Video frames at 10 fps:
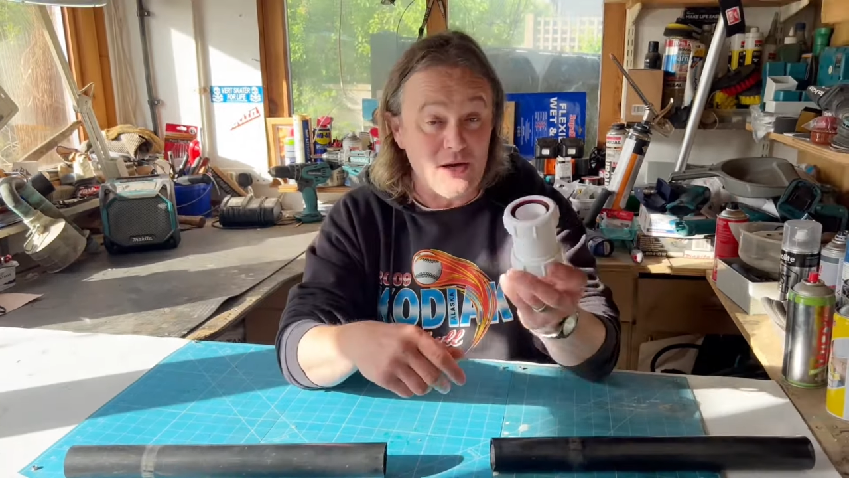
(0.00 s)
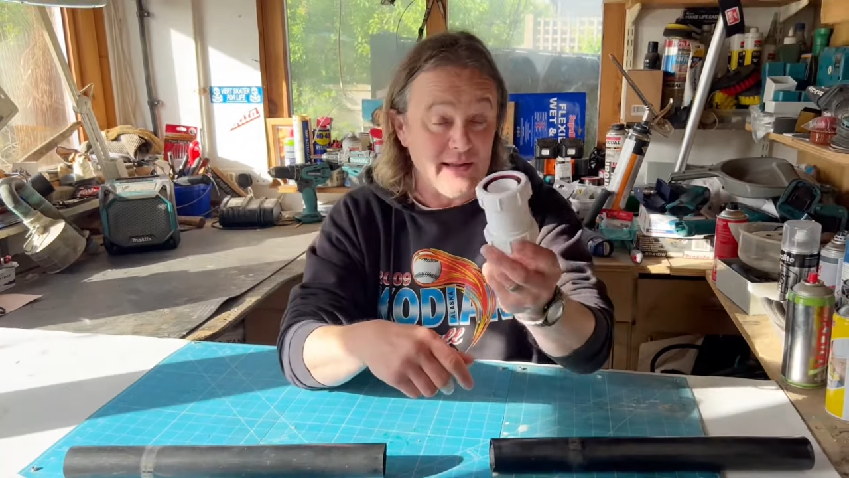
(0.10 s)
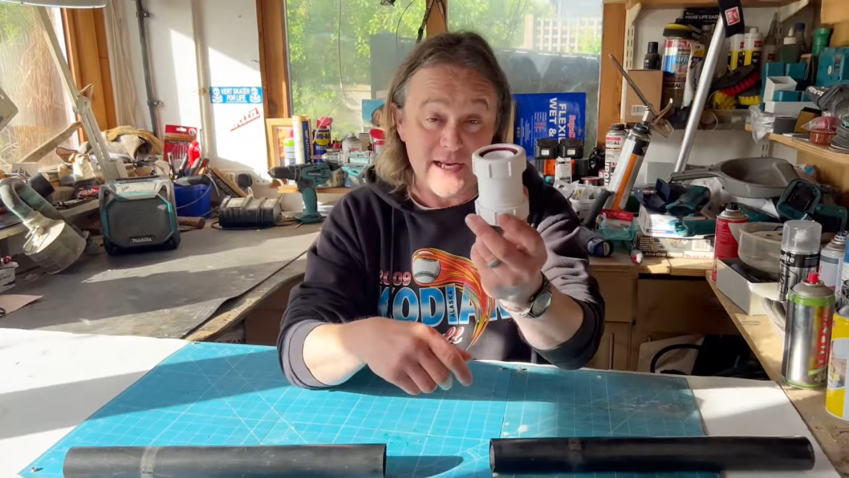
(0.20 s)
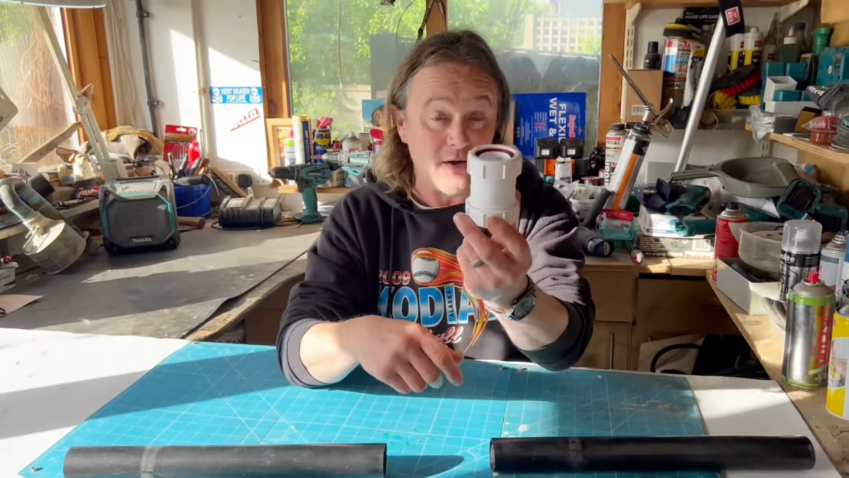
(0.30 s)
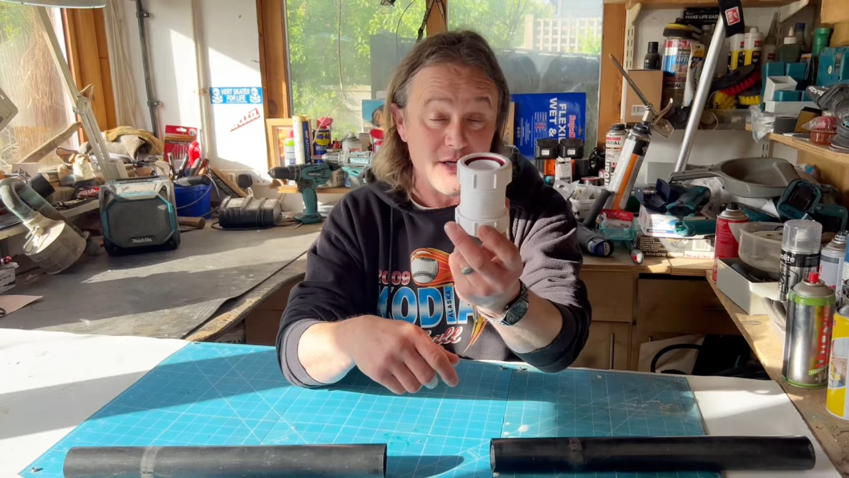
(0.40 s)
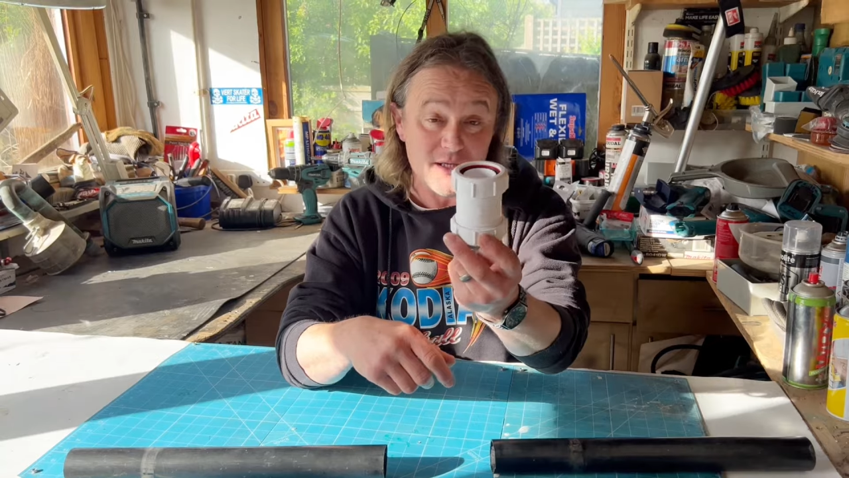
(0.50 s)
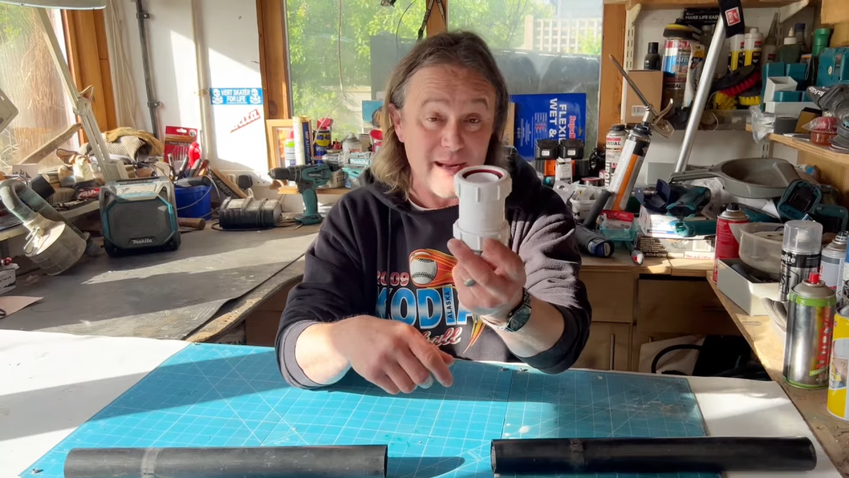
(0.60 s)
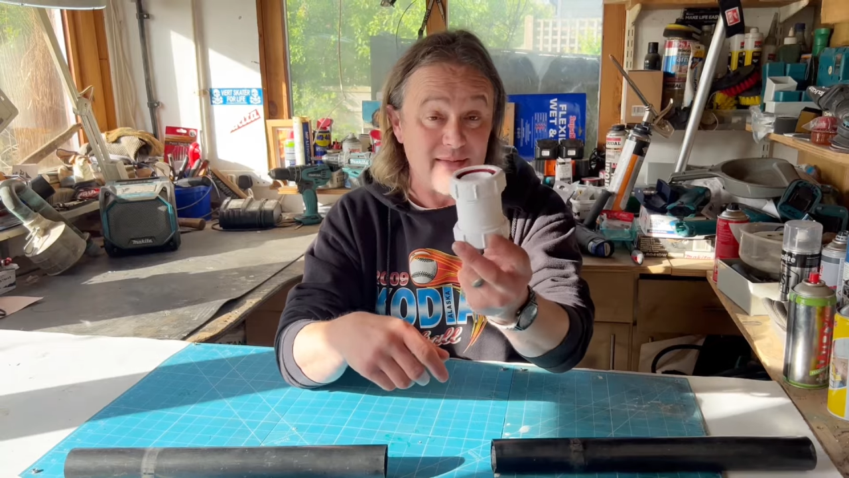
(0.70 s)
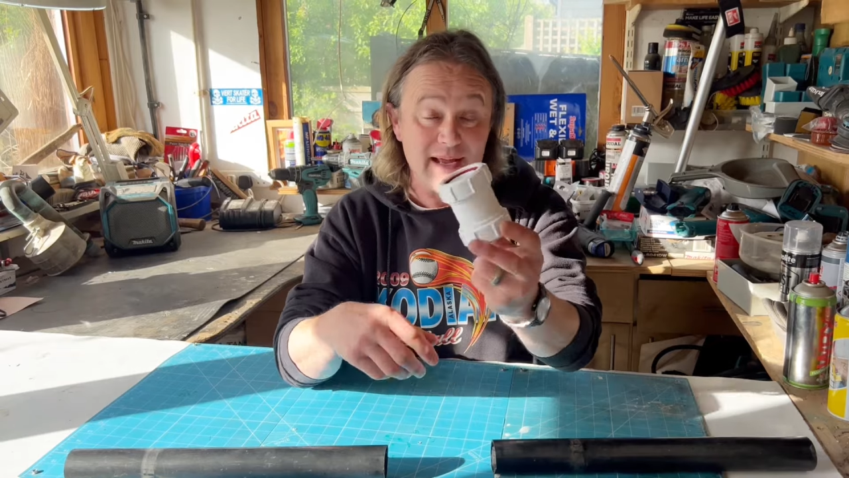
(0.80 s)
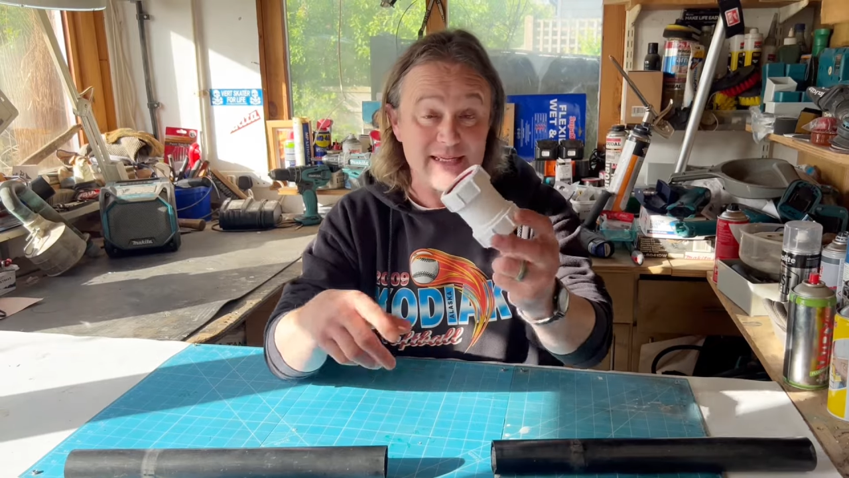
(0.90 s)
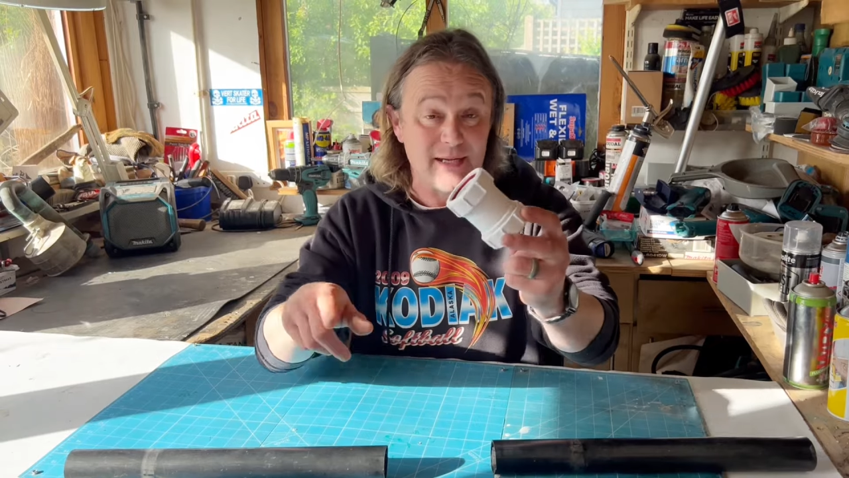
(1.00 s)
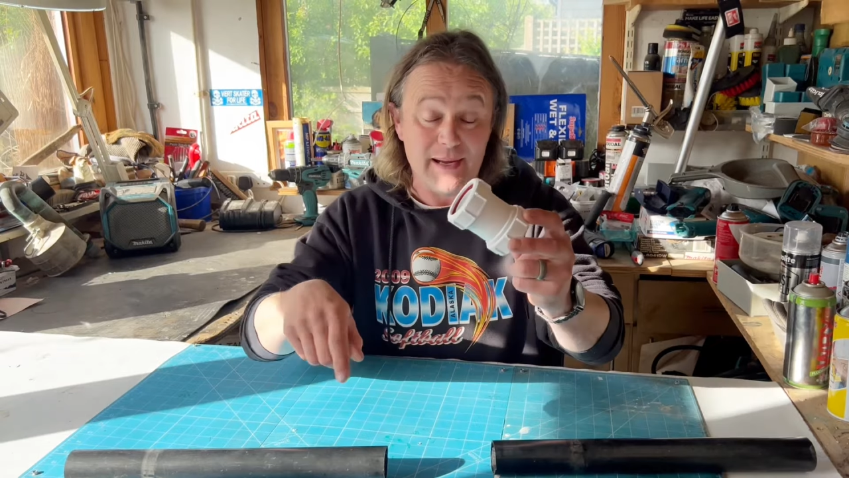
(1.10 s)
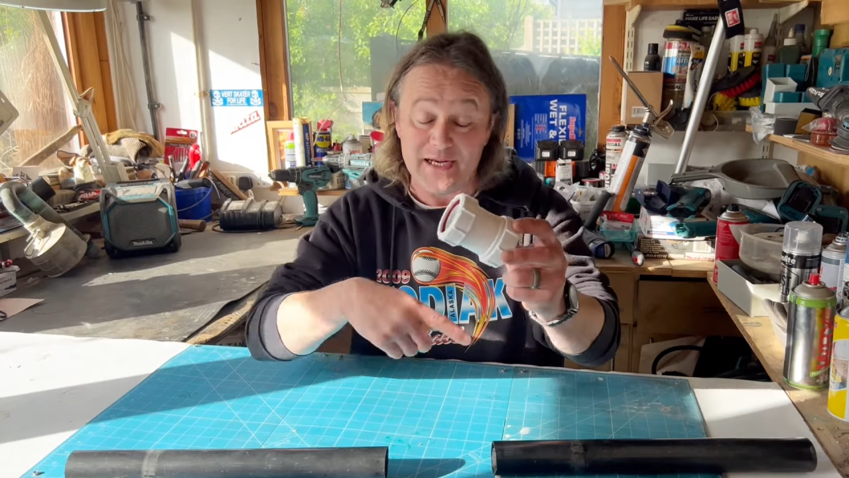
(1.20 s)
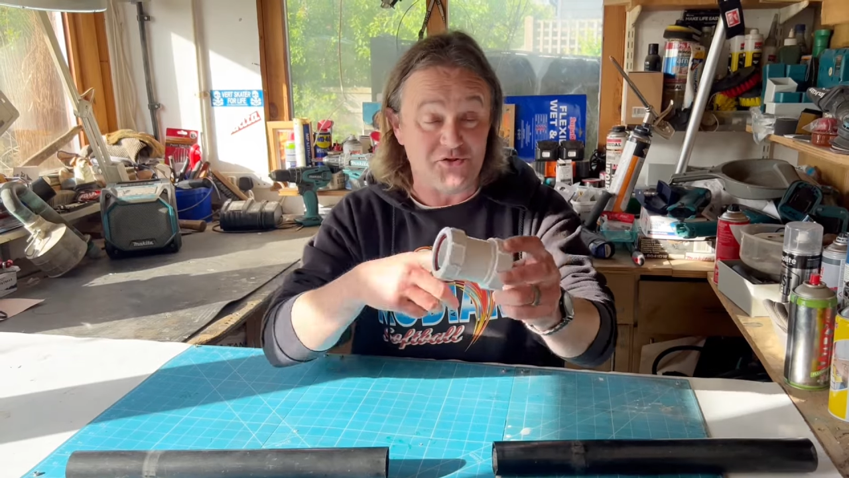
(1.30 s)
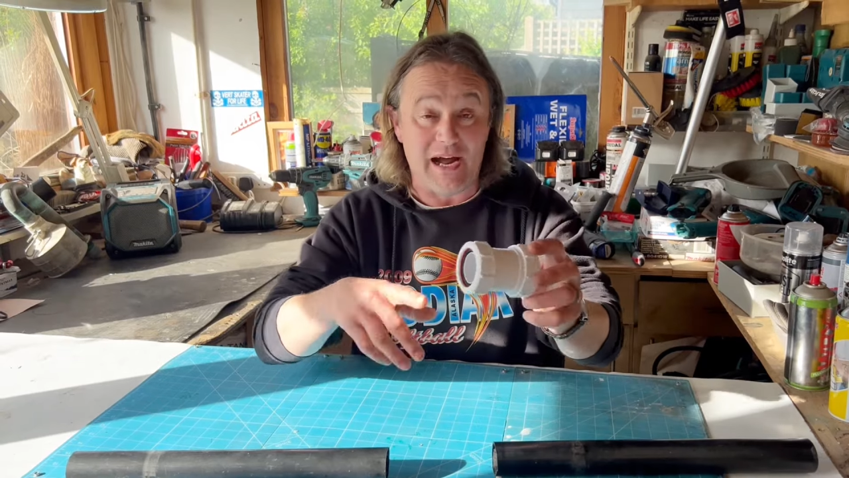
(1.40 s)
don't just make these, they
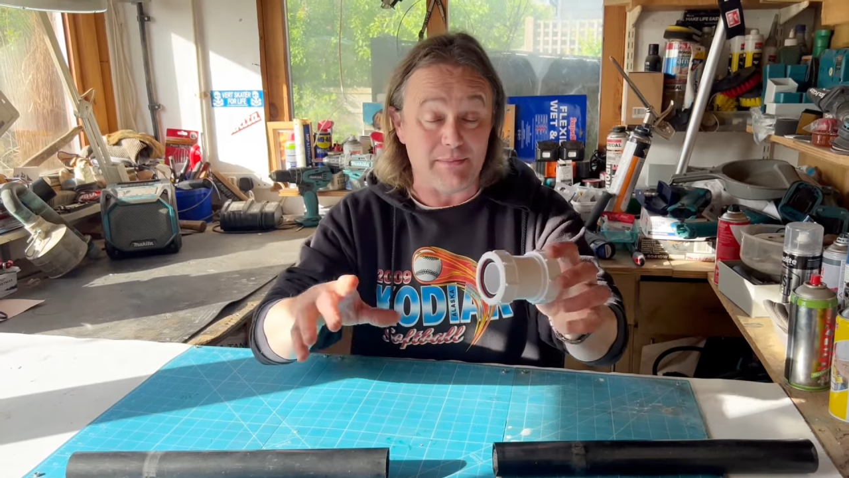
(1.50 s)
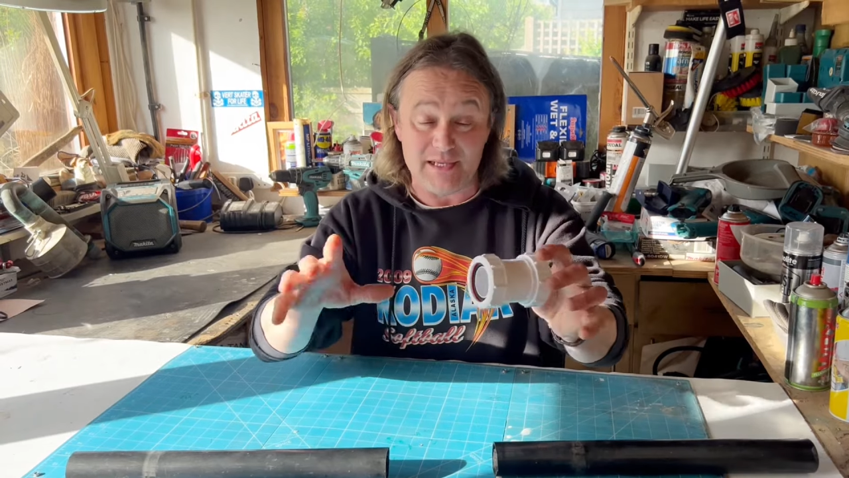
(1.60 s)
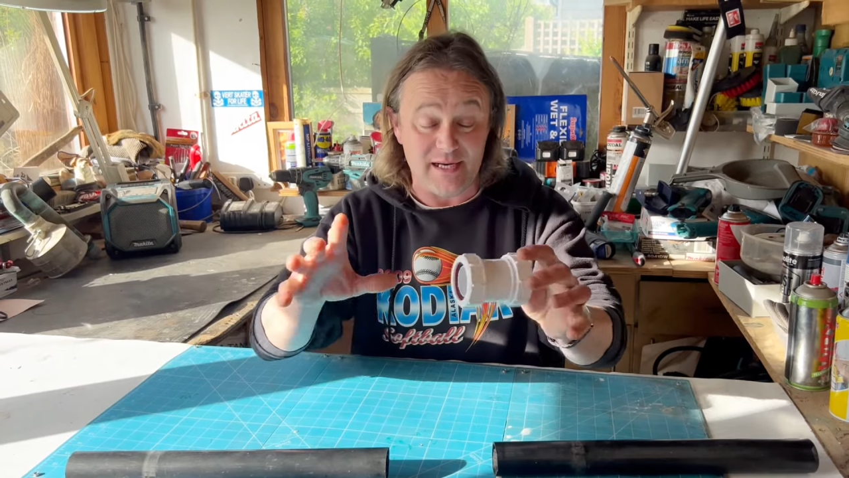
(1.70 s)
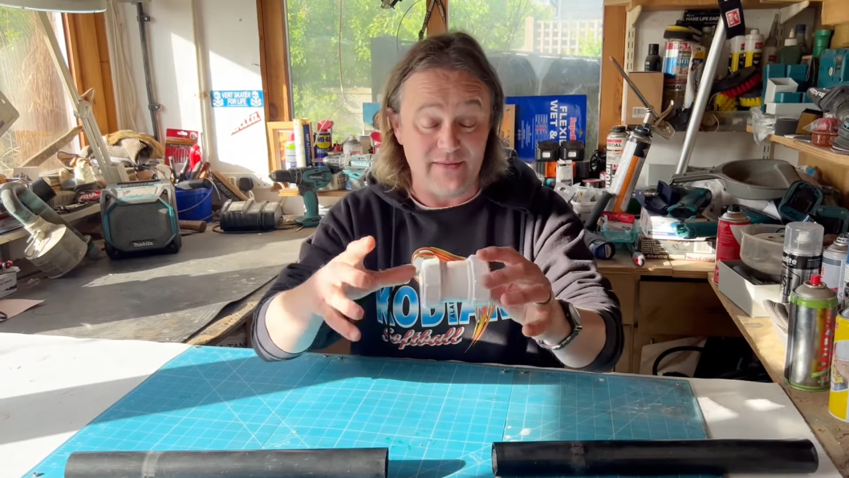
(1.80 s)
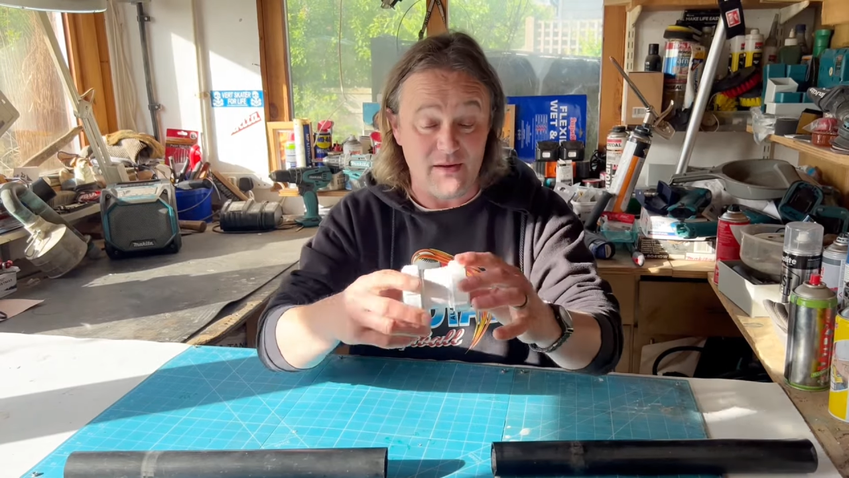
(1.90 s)
make traps and